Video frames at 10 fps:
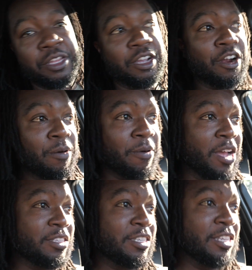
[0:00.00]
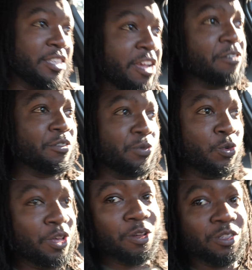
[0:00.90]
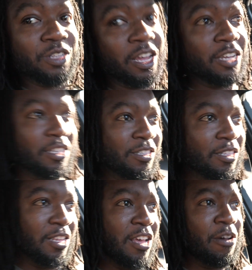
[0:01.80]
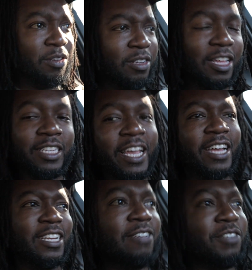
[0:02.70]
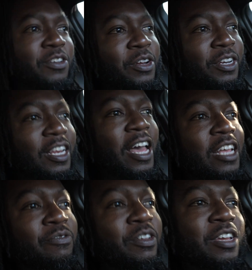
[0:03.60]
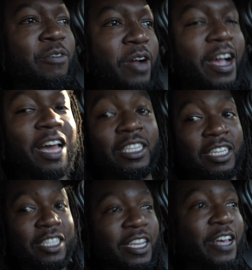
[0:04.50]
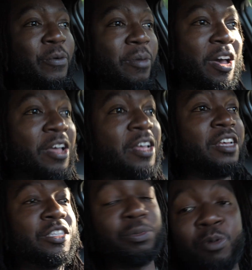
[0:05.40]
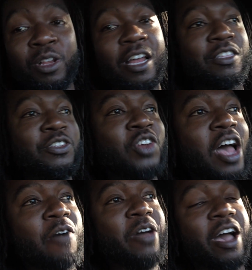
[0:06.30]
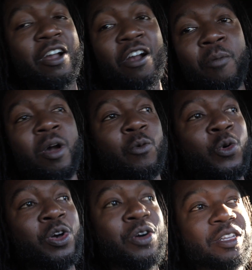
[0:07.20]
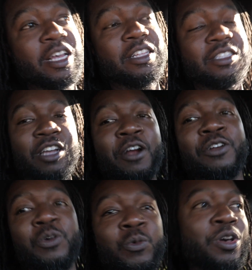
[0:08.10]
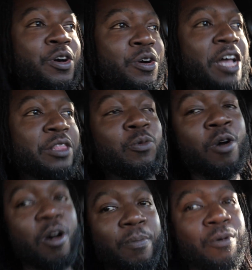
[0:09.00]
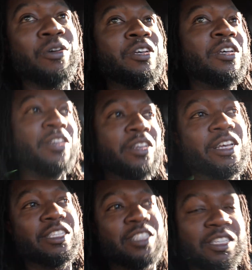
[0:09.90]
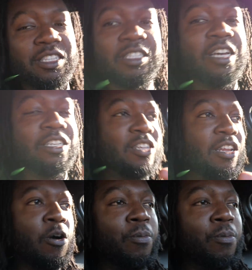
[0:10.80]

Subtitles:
curb rashed the Integra's wheels. Like, dang, I didn't even show it in the last video where I got it detailed, but just pulling out the driveway, I curved my wheel because I turned the wheel at the wrong point, and since it's such a low